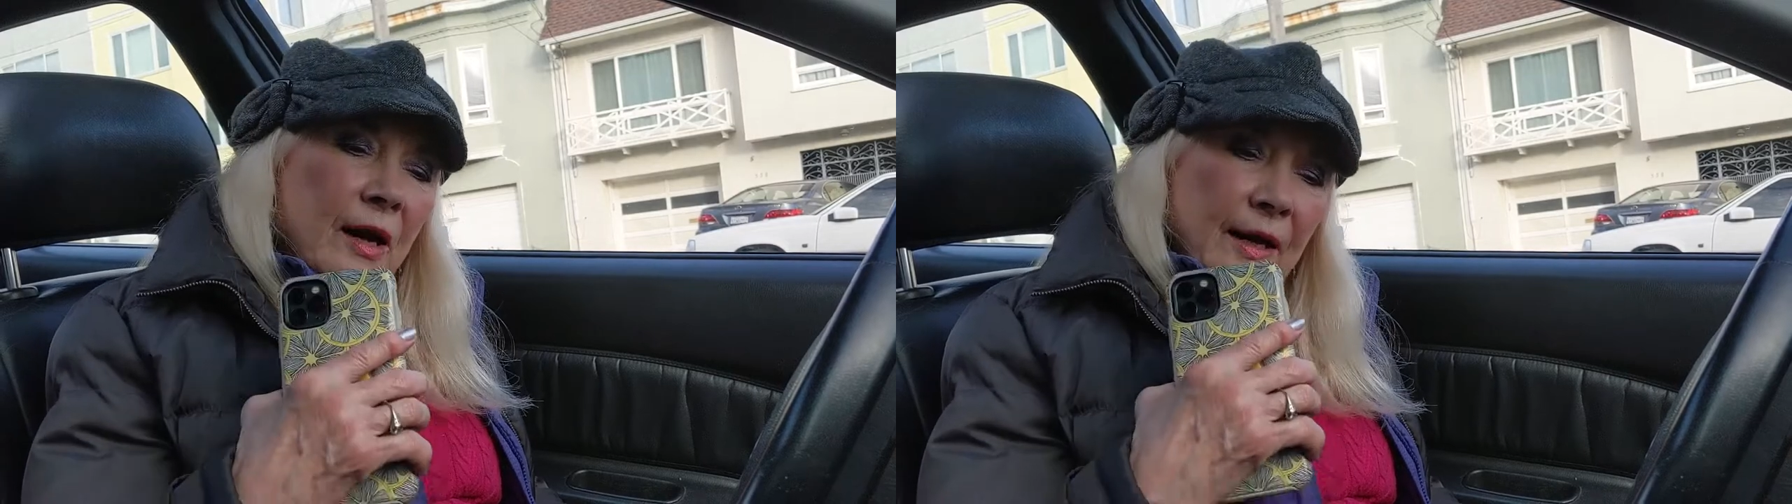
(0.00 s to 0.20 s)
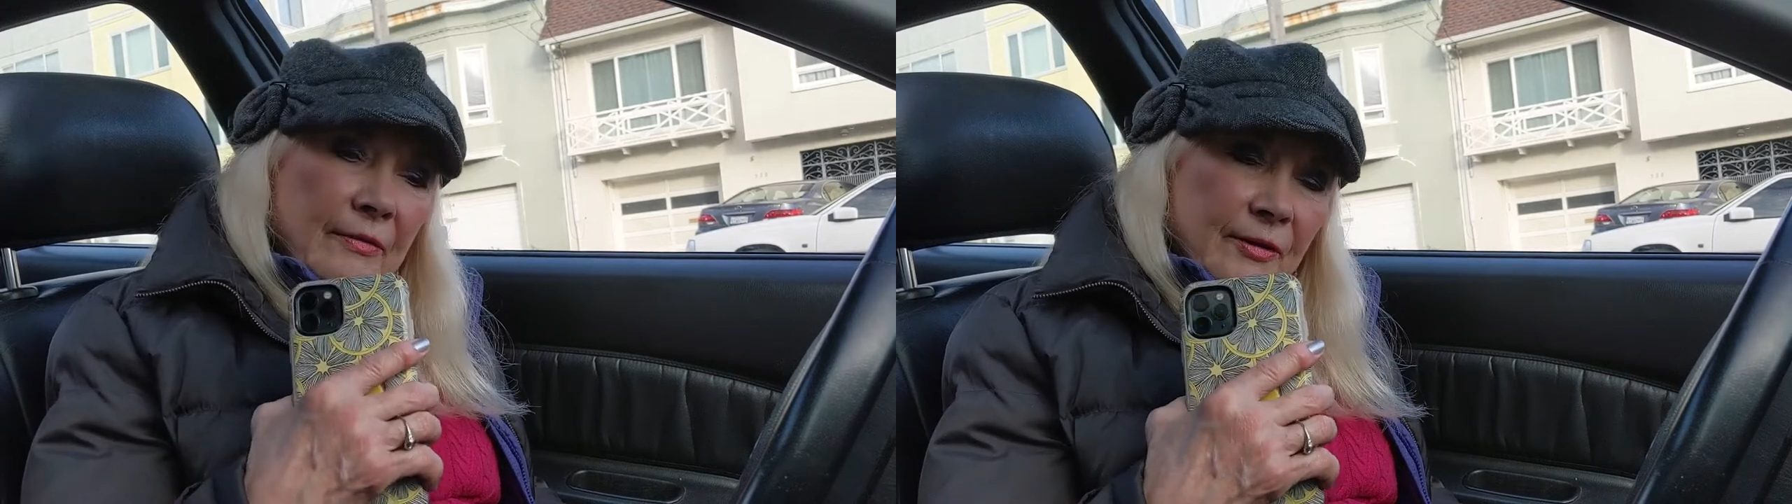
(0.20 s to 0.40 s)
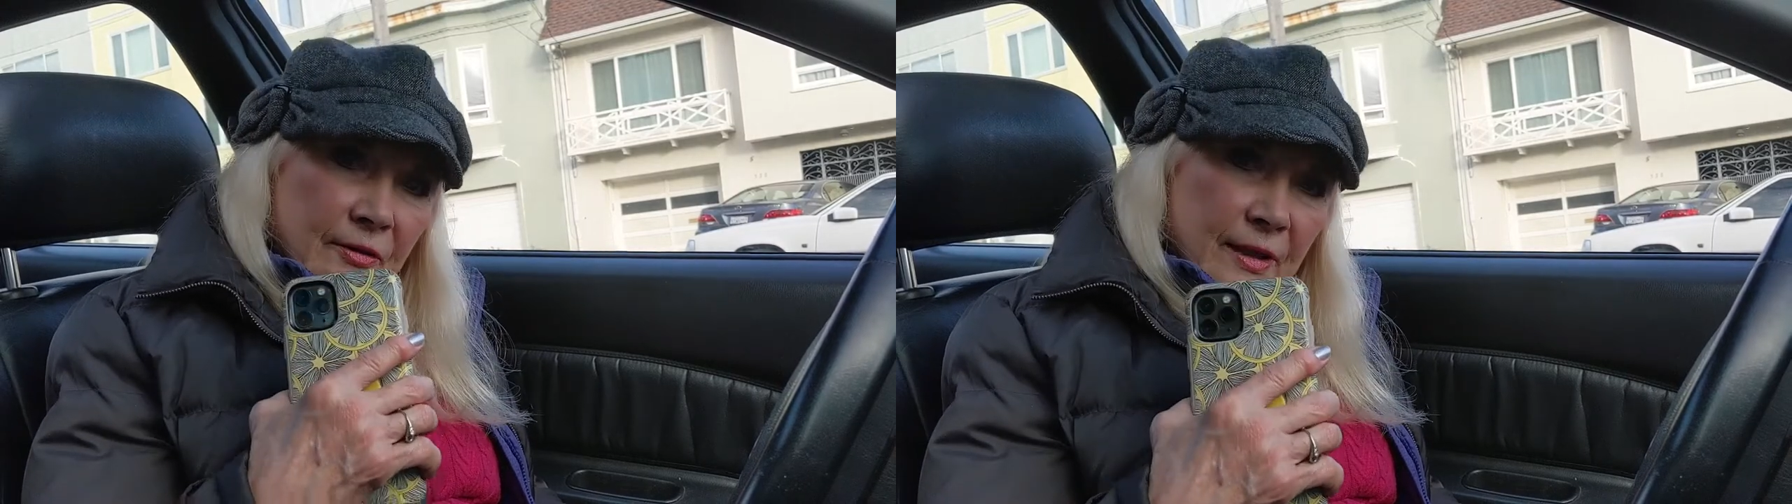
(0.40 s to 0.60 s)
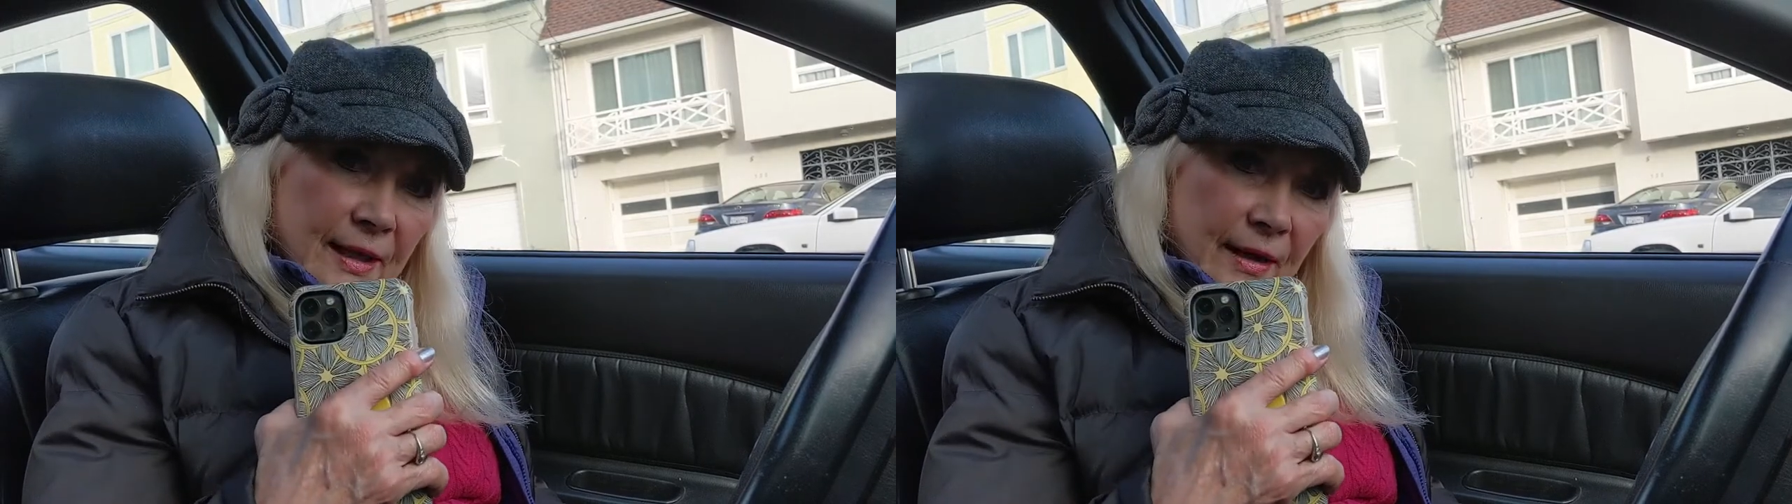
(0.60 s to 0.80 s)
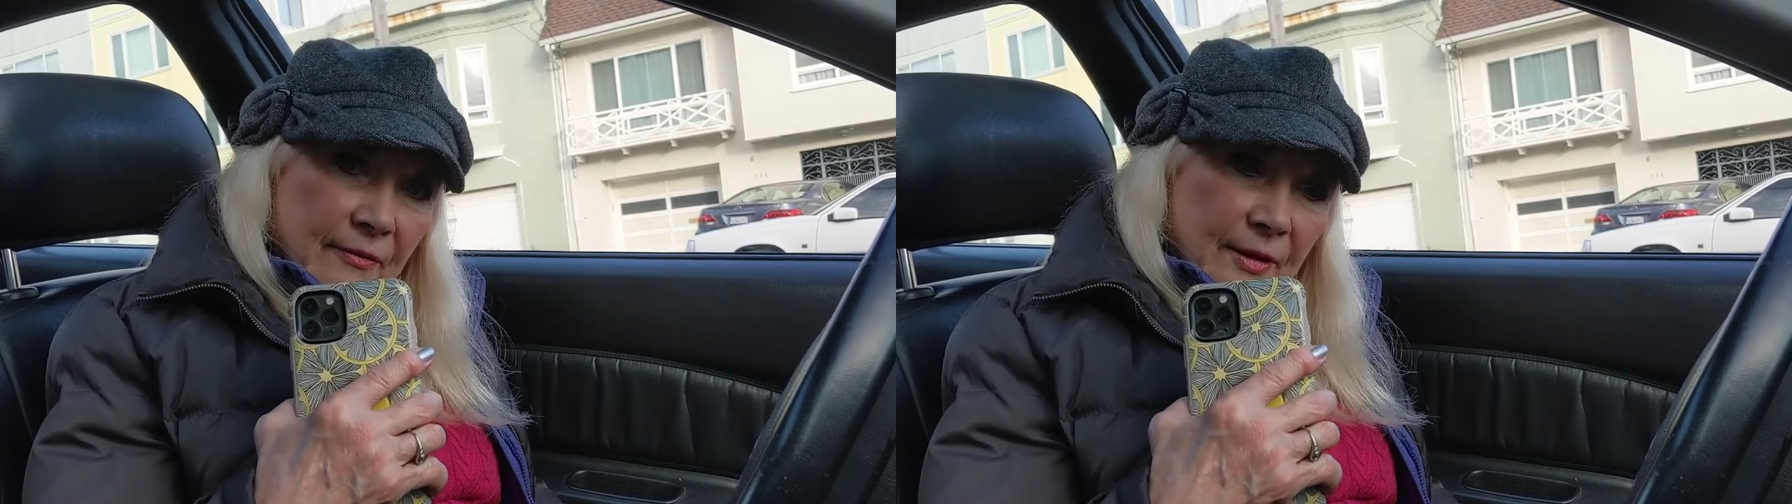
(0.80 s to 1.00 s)
iPhone
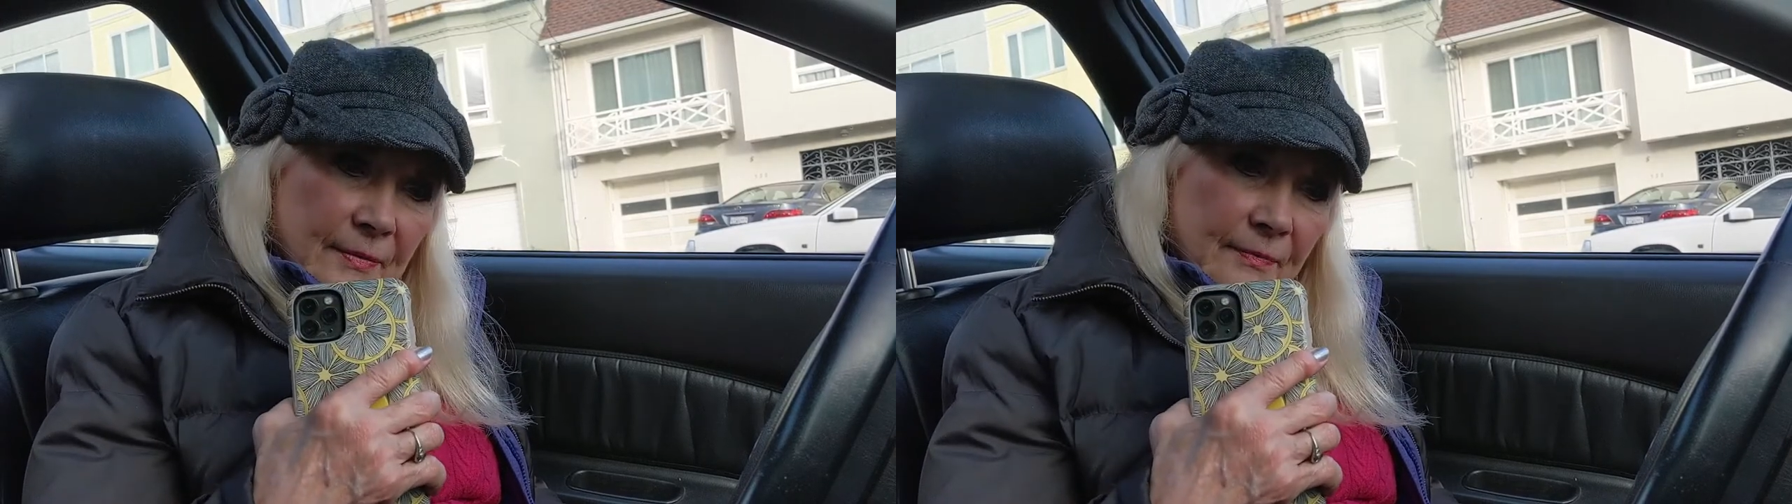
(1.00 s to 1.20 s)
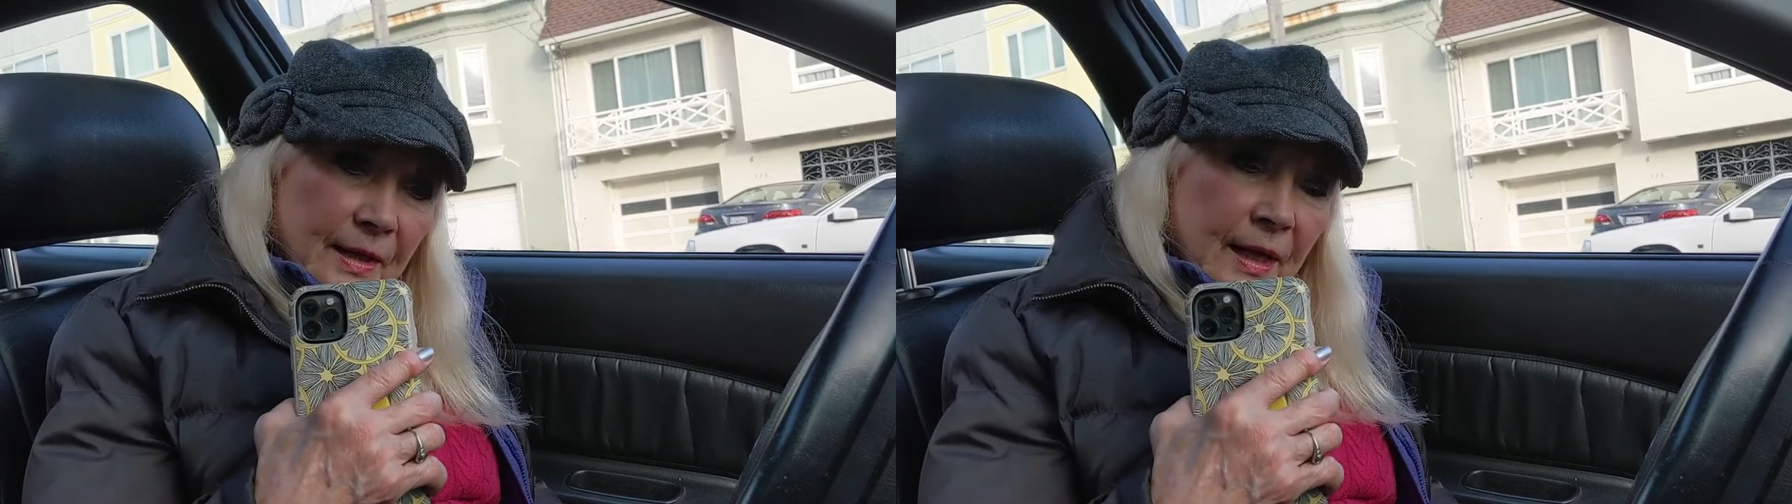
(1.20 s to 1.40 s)
11